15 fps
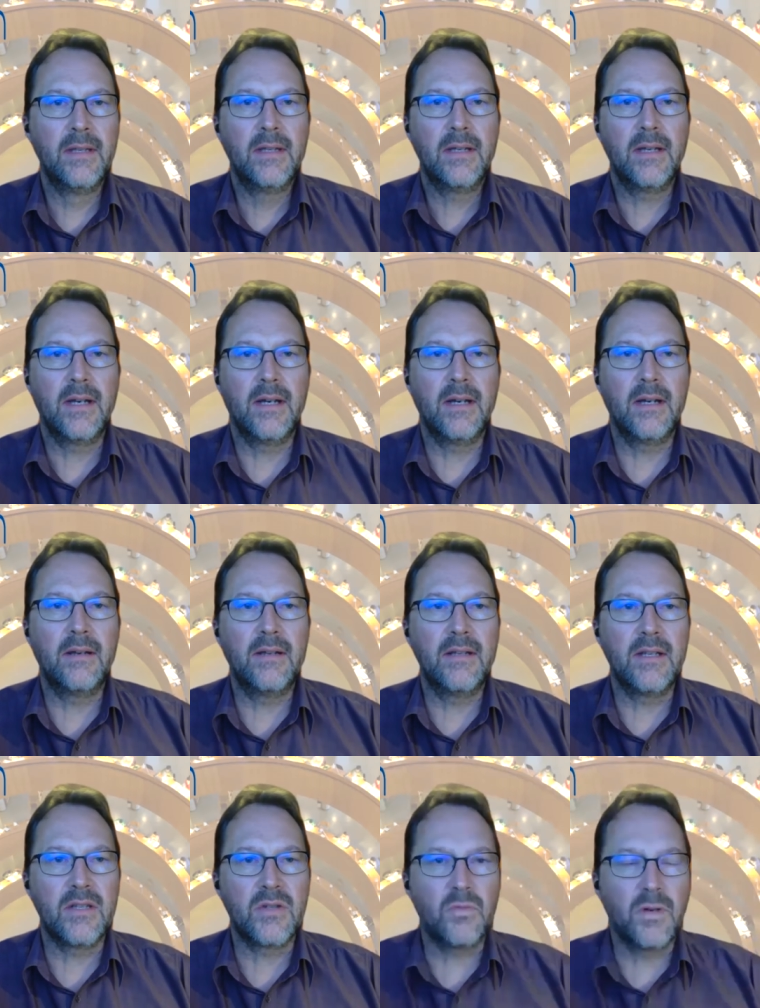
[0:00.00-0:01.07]

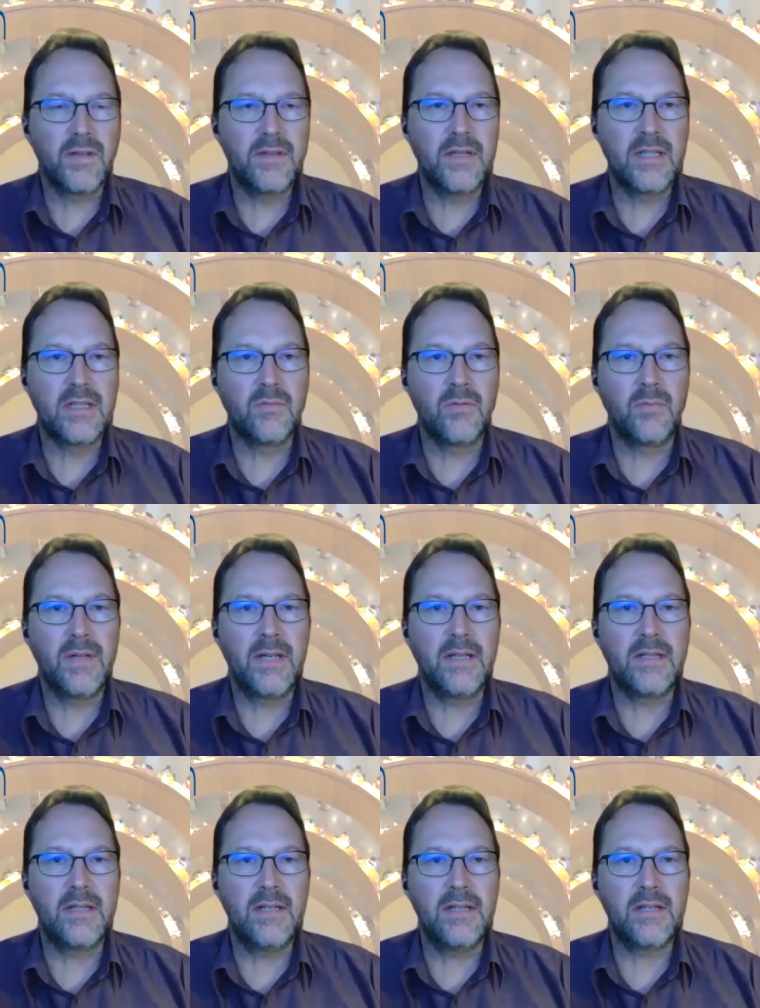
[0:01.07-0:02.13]
It's one thing to prepare
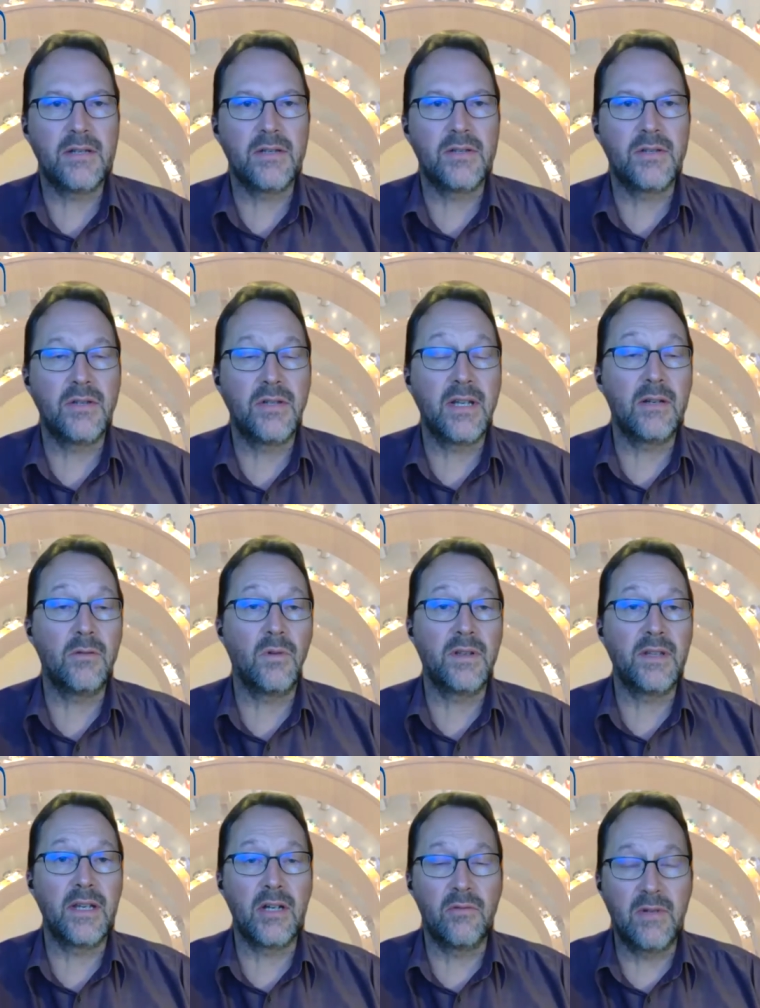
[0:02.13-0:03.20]
teachers to take
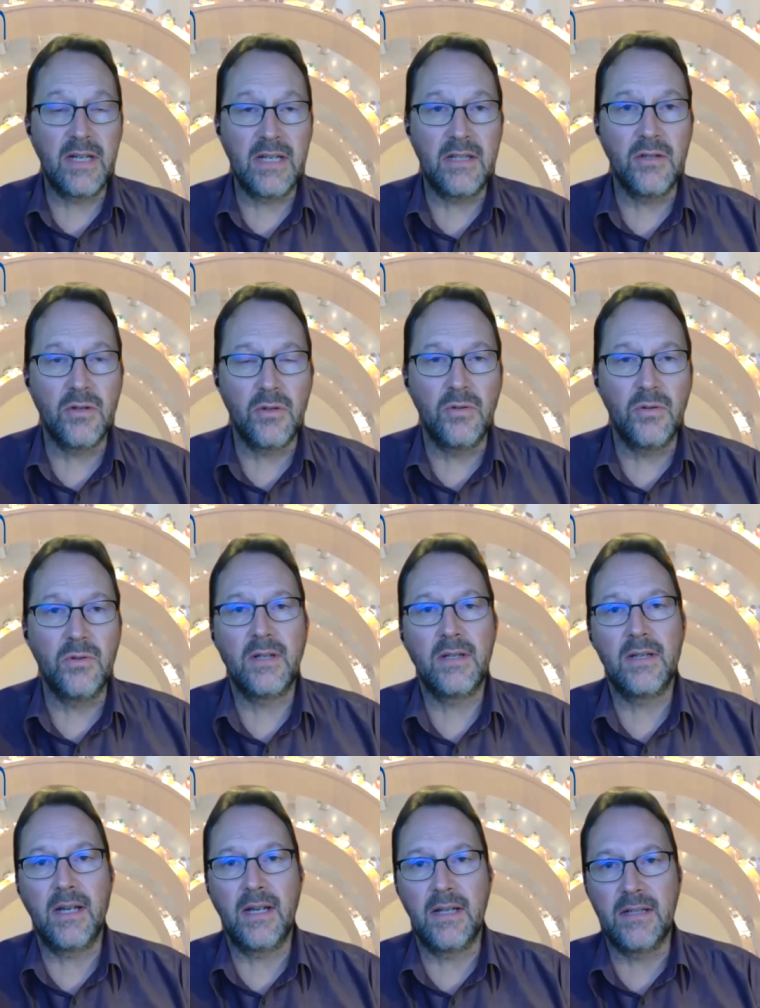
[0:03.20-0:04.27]
what they already do
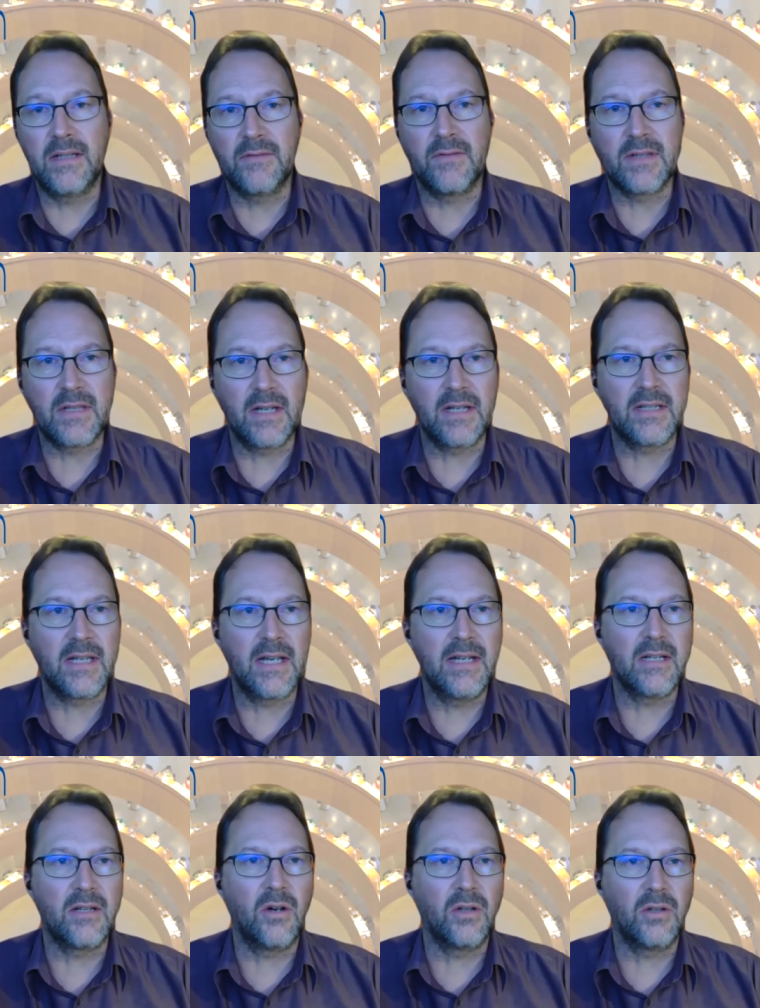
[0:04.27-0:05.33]
and facilitate
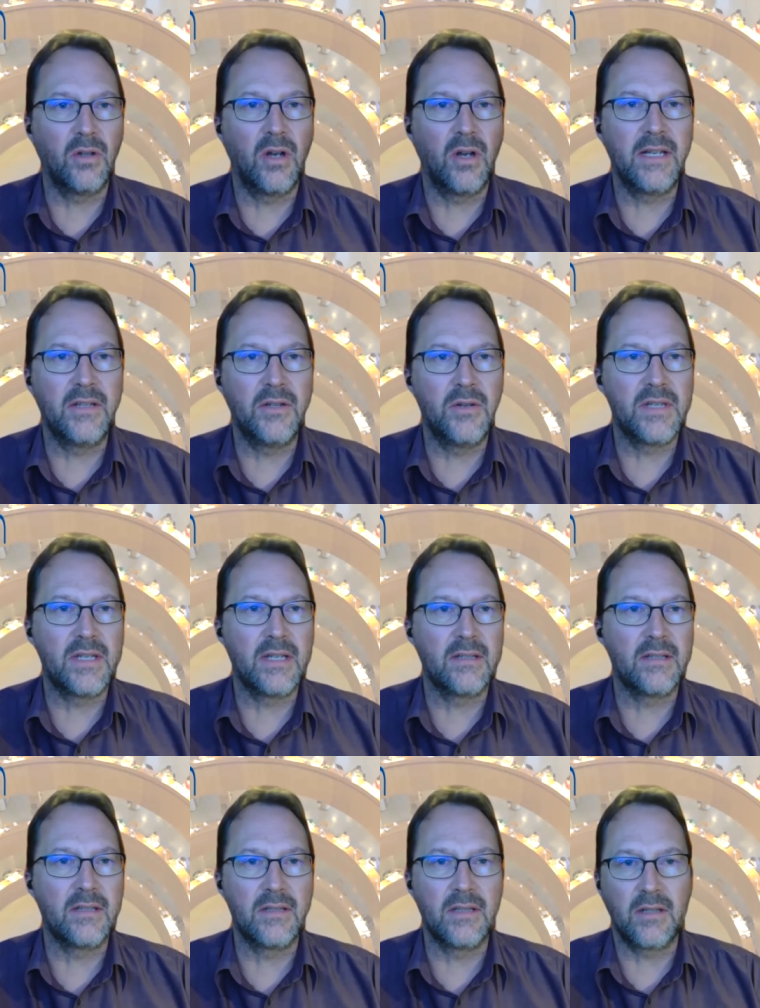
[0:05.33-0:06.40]
it online
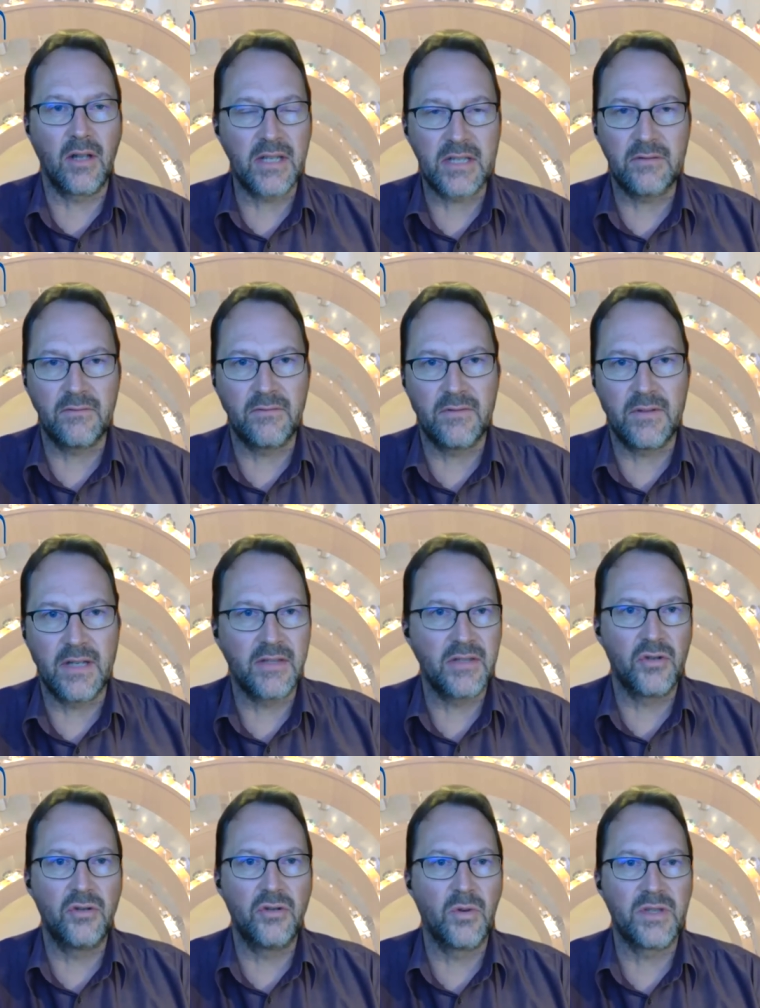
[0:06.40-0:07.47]
using the likes of
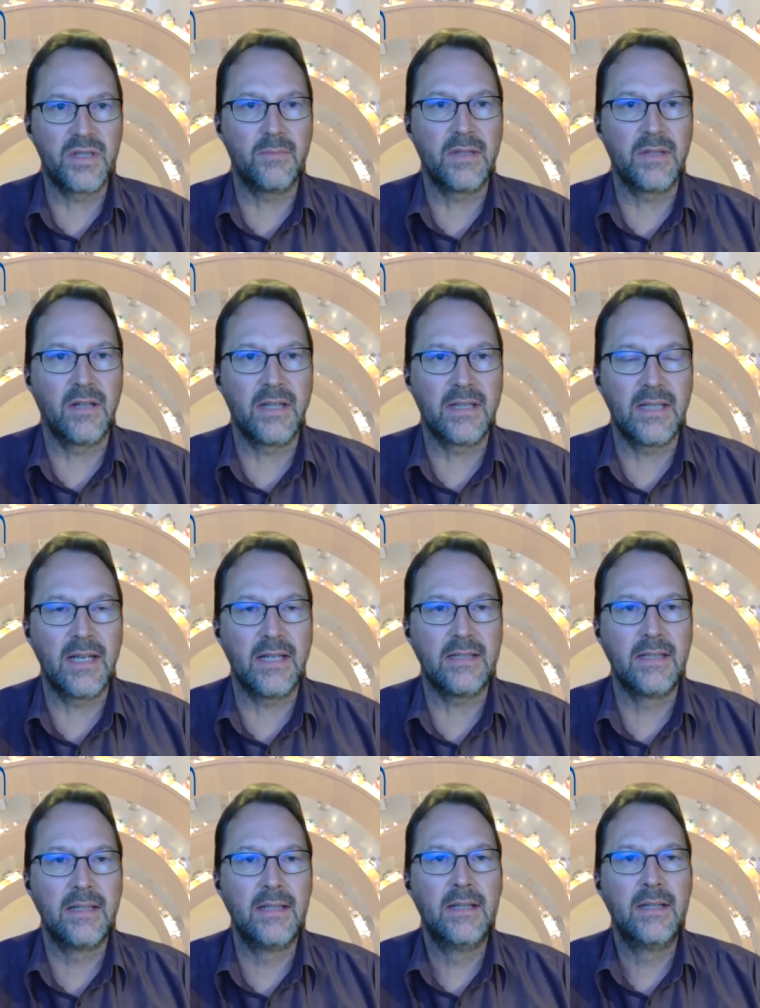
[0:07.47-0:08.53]
Zoom or something like that.
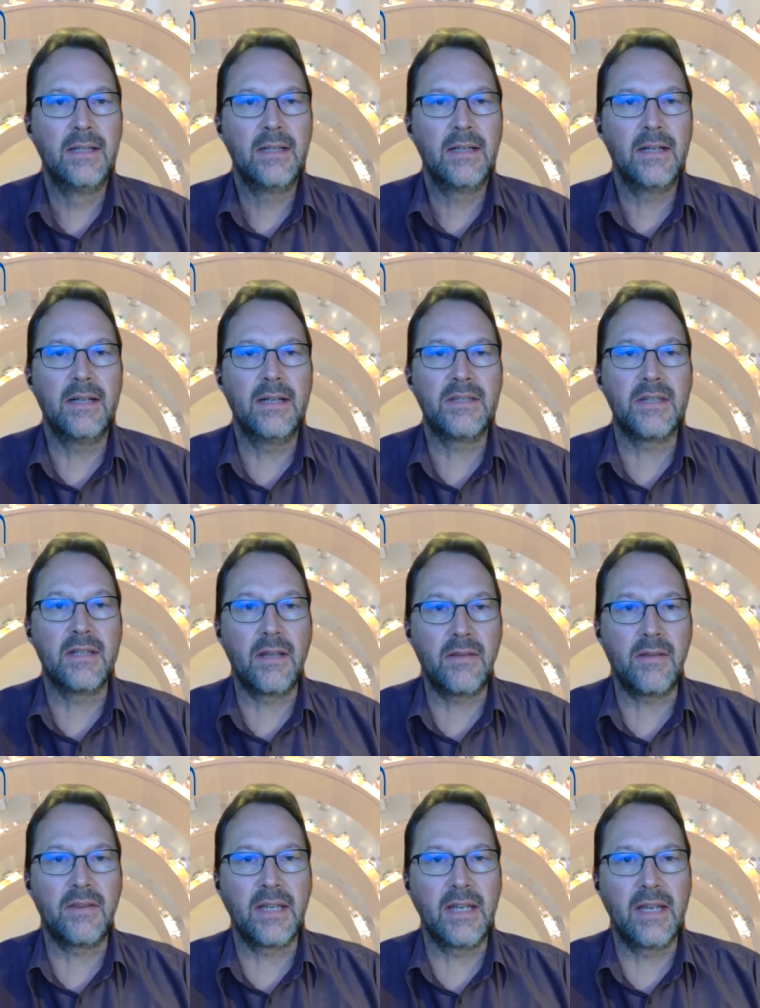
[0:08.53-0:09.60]
It's
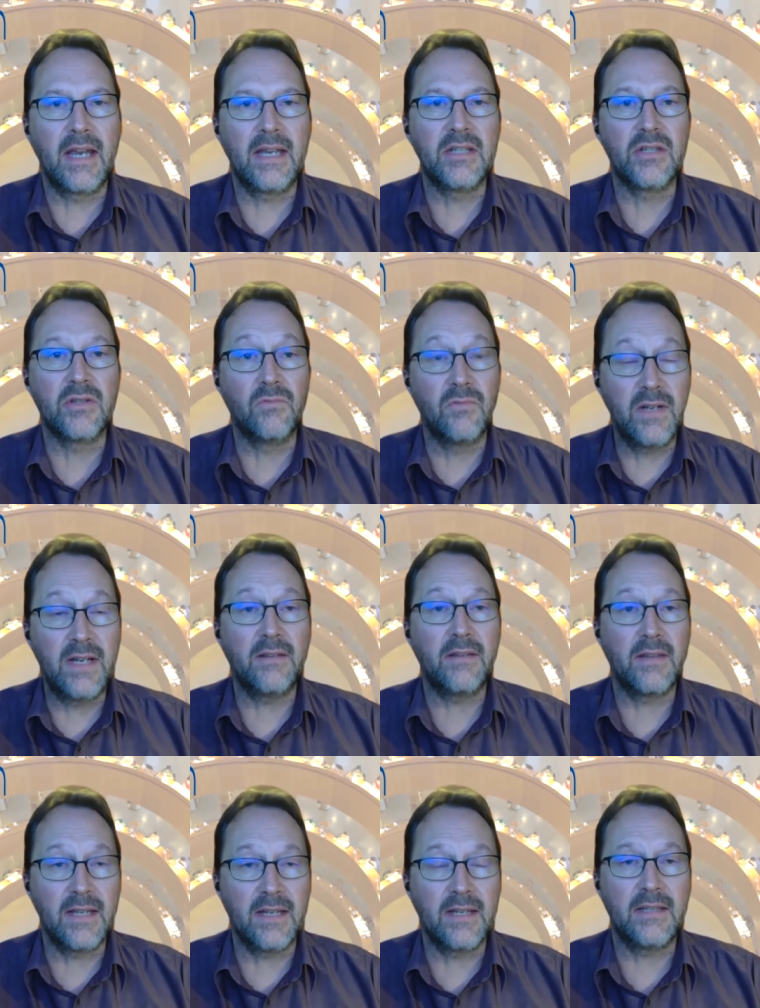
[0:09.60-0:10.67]
another thing, again, to
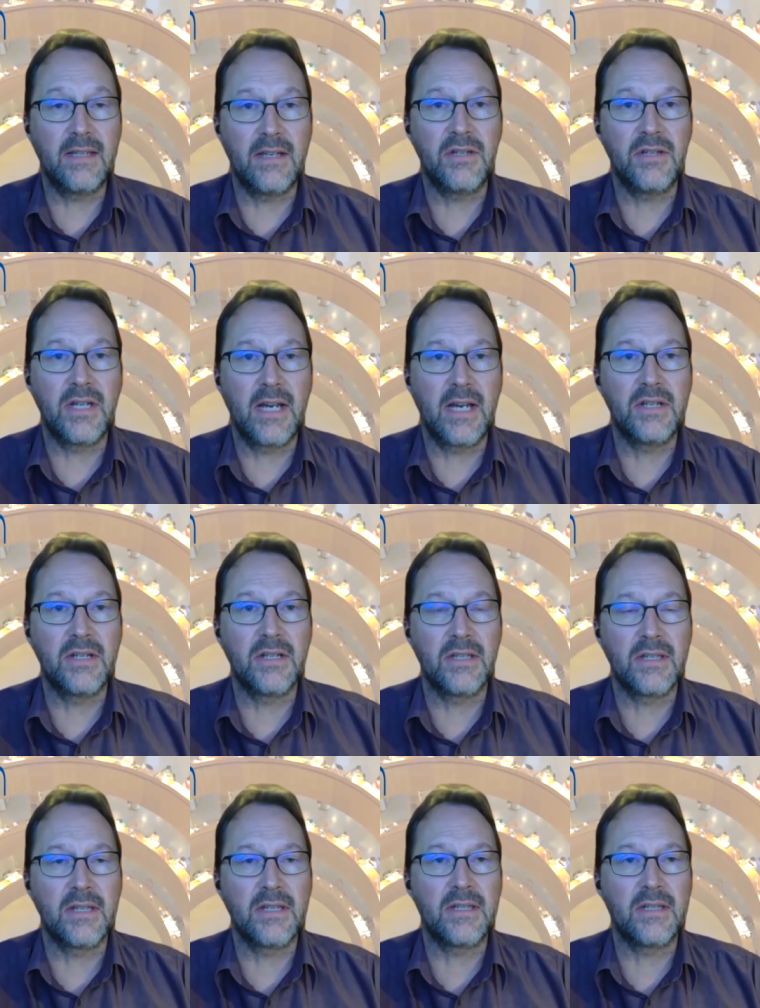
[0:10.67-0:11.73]
rethink the education
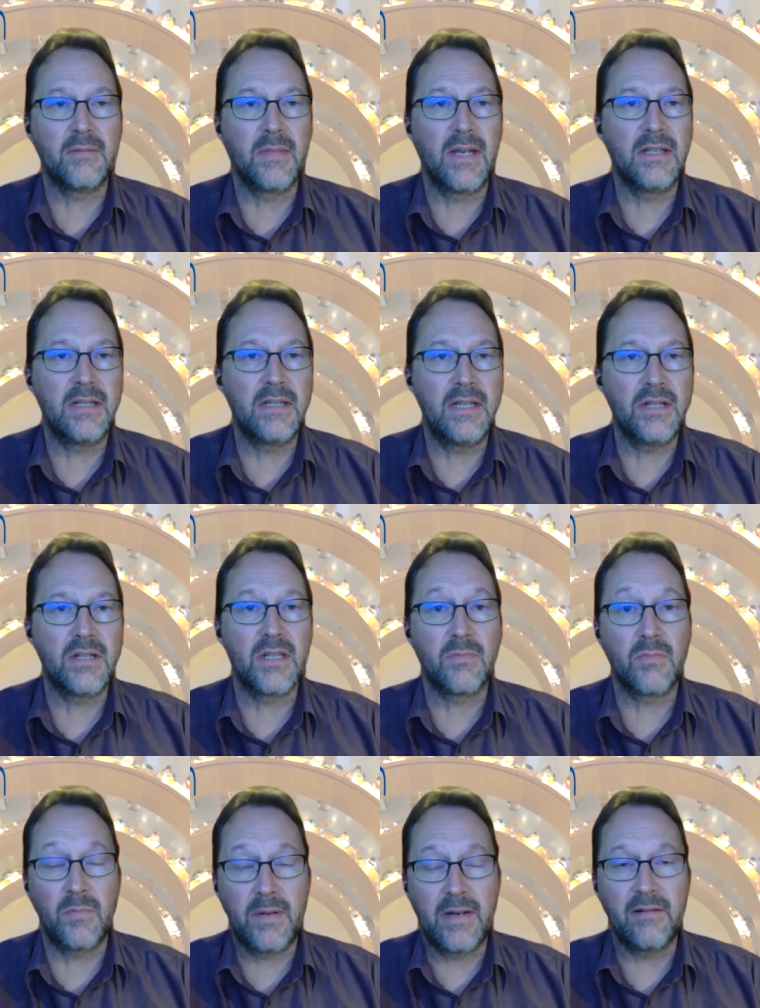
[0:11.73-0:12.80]
system and teachers'
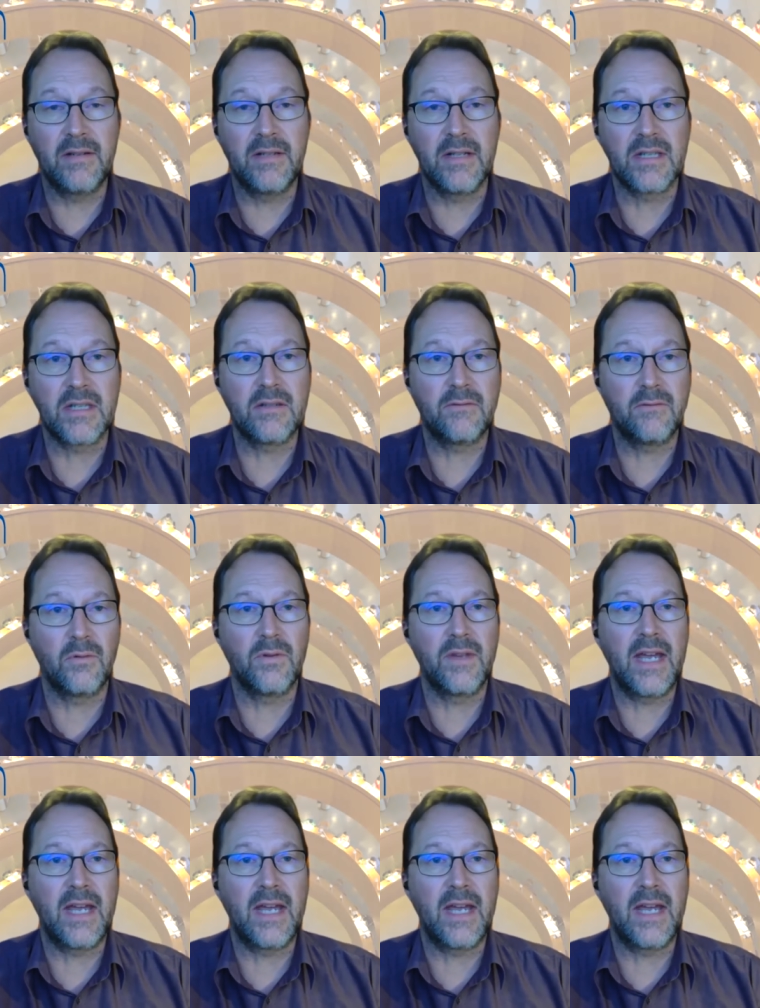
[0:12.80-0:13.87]
preparedness for that.